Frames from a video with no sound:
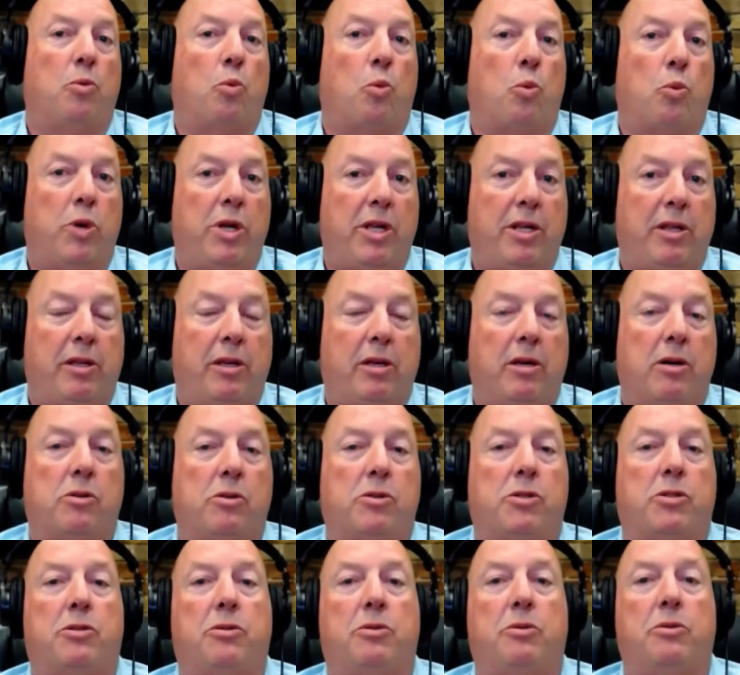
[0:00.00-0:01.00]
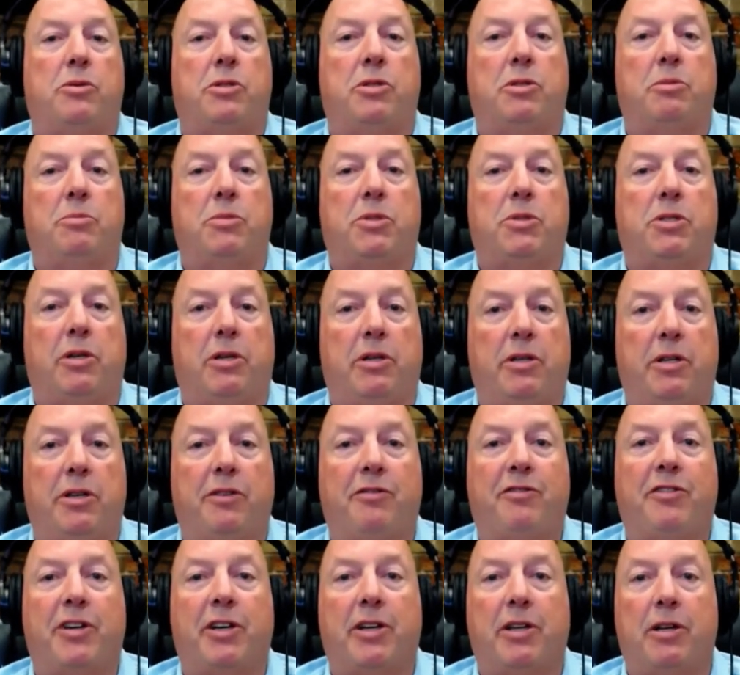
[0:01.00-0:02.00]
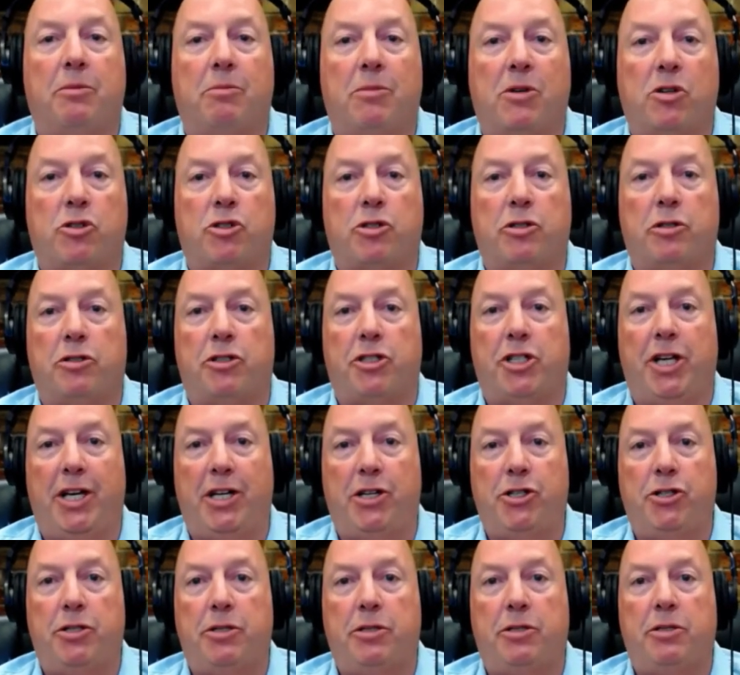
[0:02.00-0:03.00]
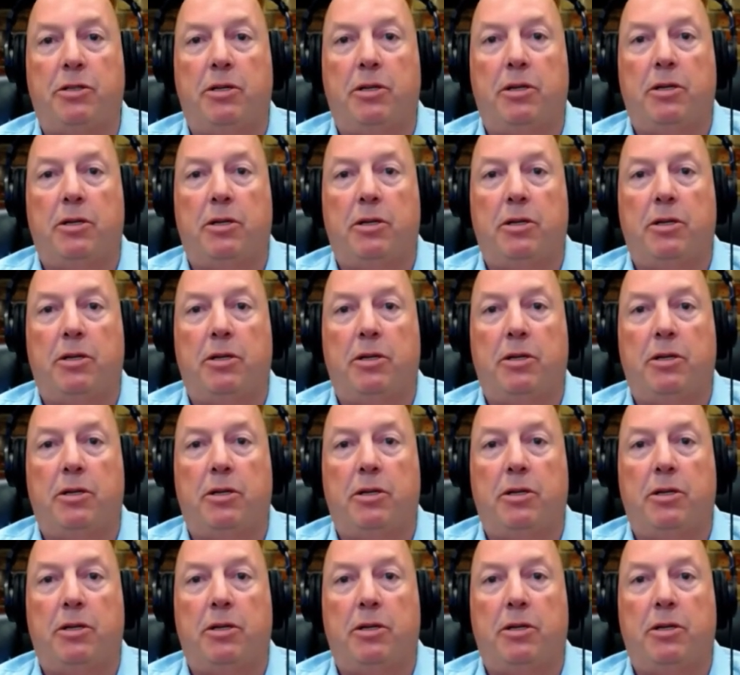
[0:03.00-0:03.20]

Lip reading: really goes through some significant emotional changes